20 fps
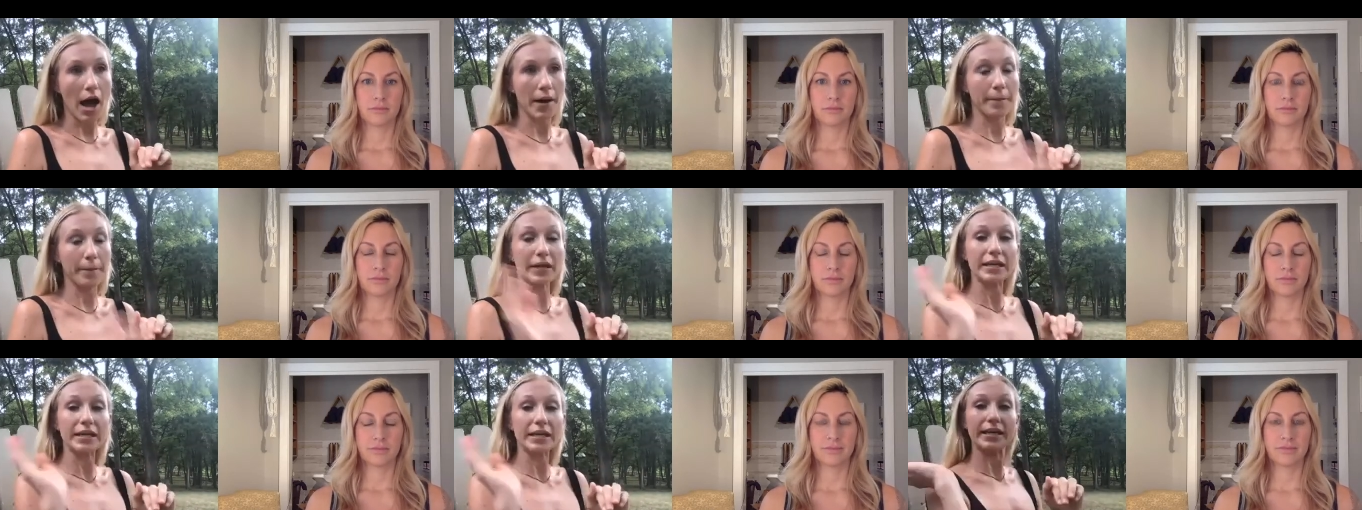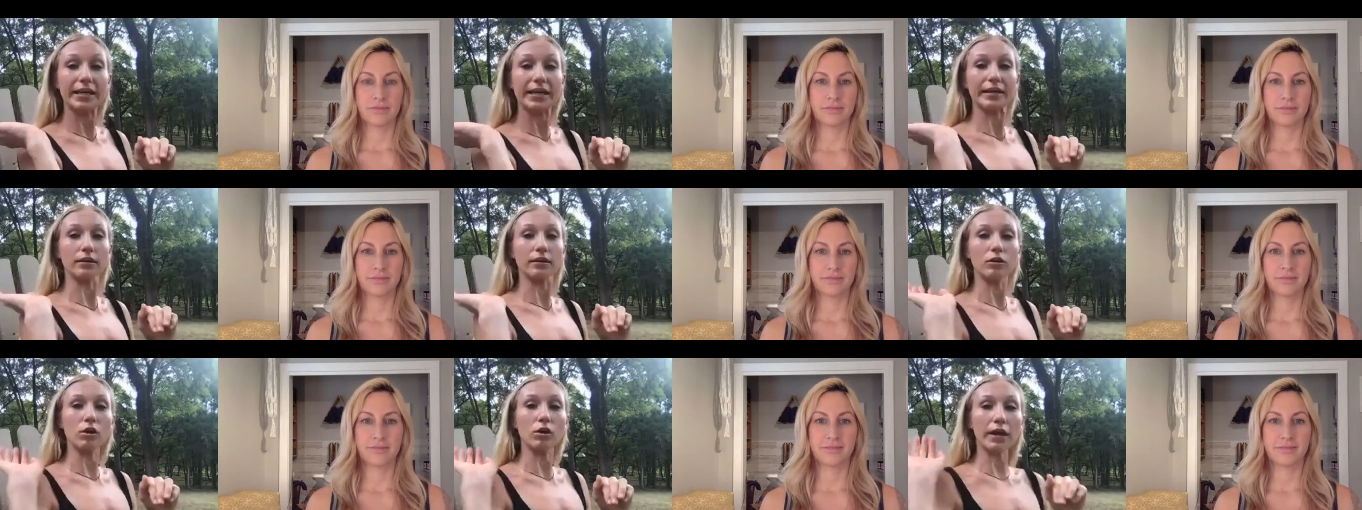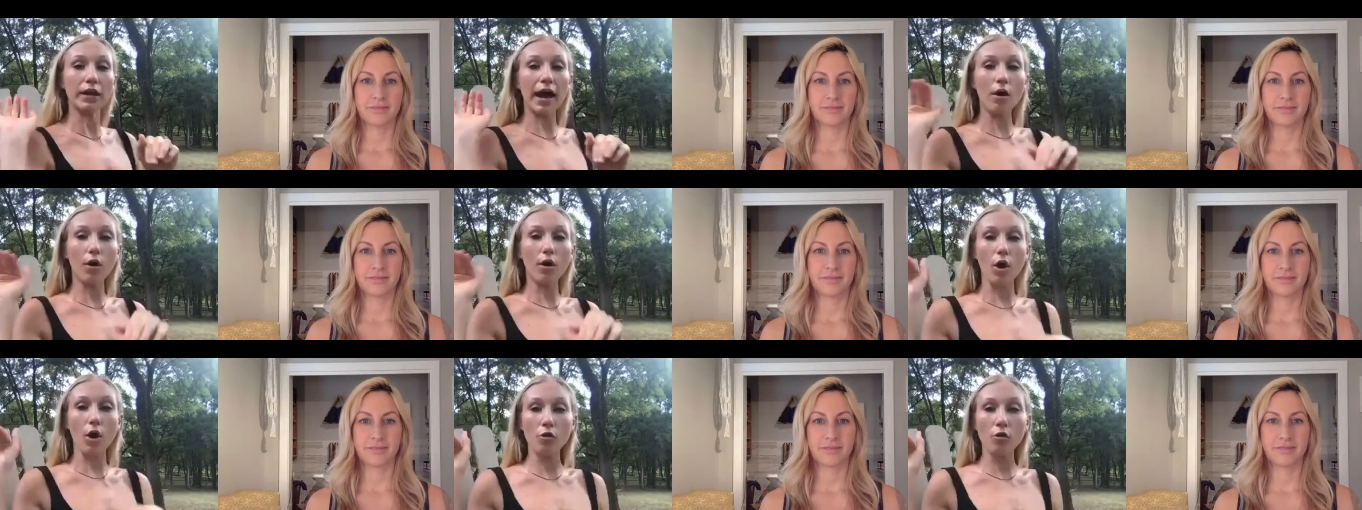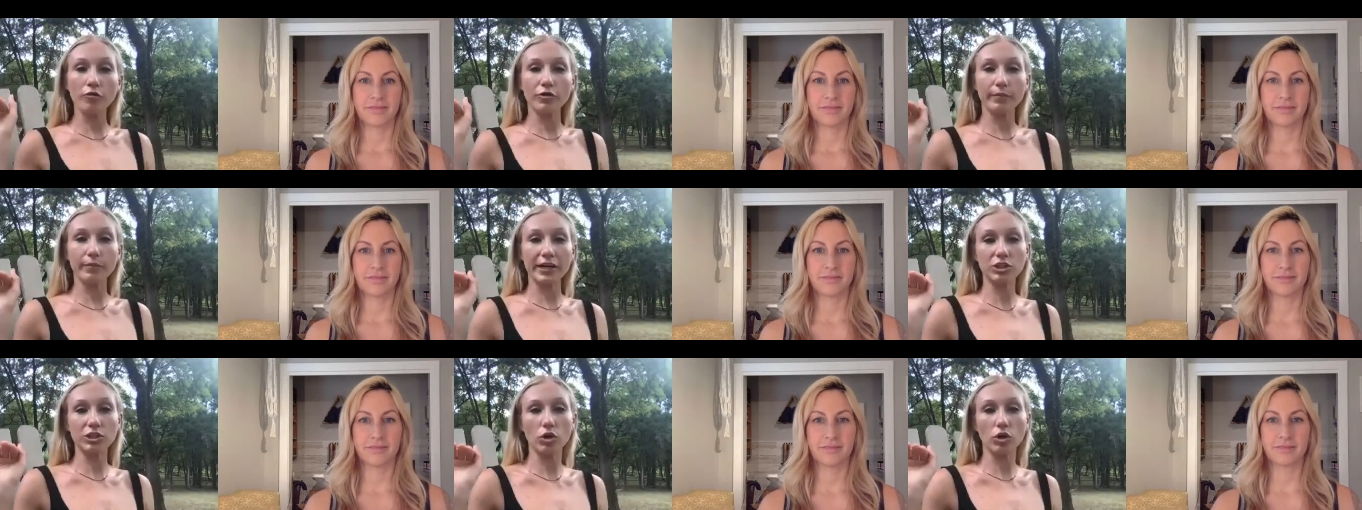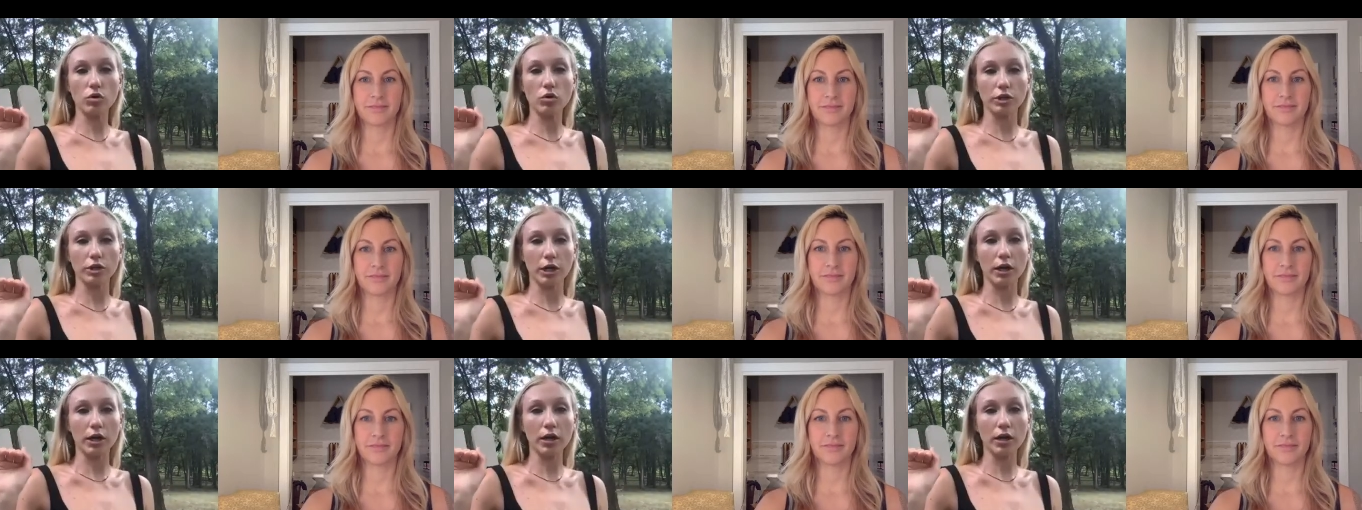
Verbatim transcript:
Speaker 1: He can look out over my shoulder.